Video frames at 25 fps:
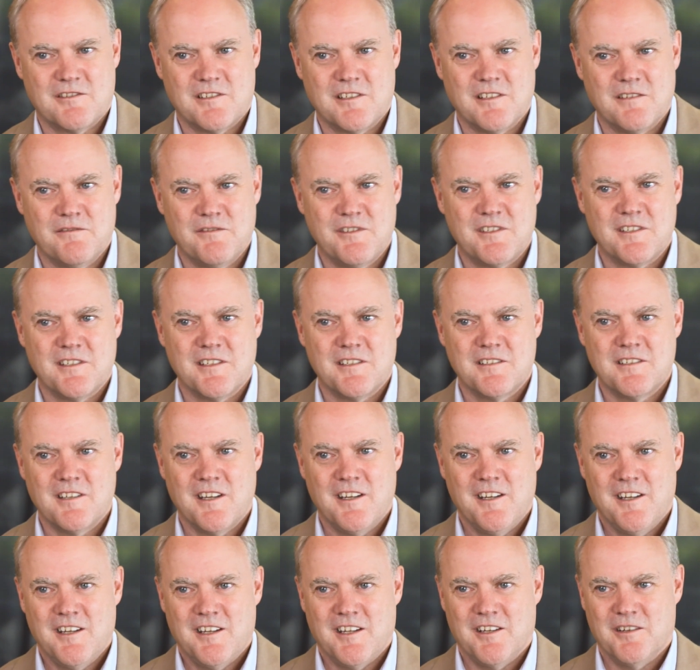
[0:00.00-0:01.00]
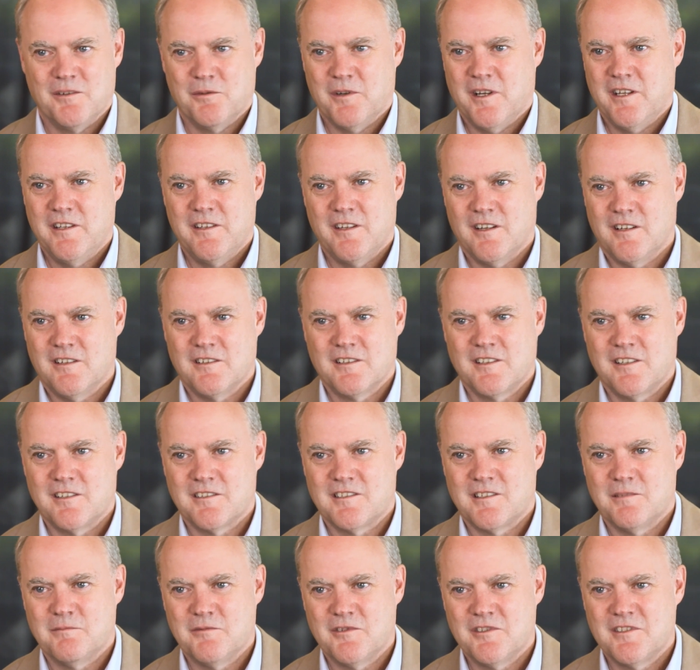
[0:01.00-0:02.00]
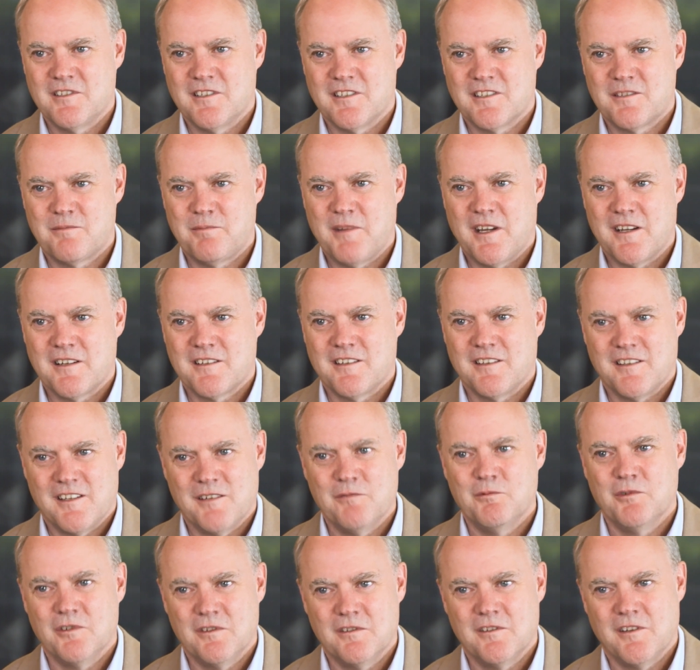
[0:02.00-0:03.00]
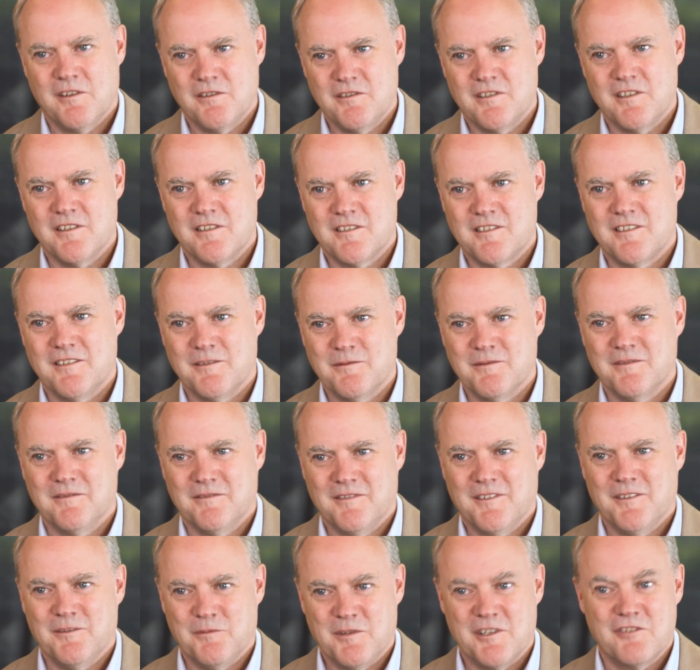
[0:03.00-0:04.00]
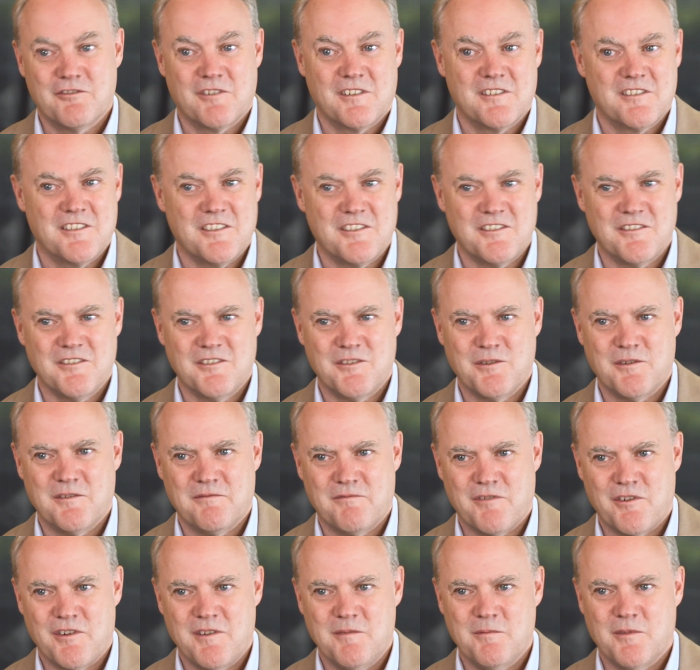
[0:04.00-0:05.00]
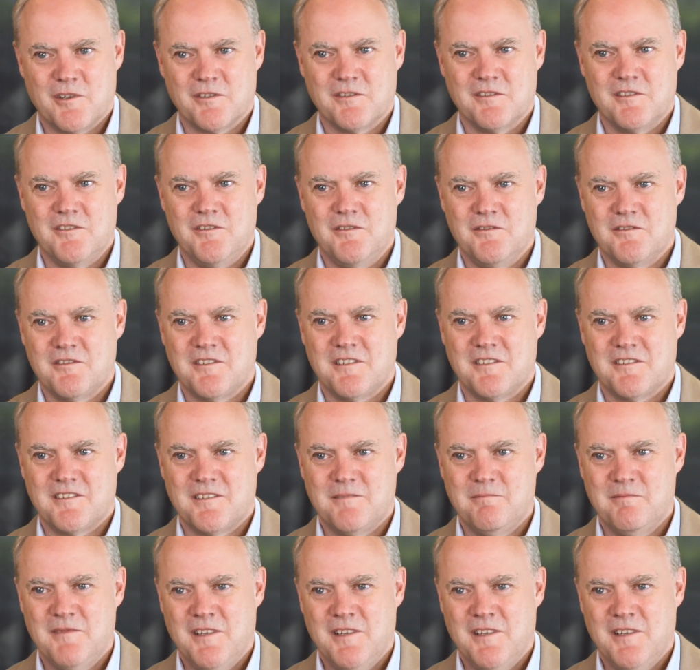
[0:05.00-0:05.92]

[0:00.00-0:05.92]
services in a way that our customers expect, and they wouldn't notice that we transitioned to a very modern new system.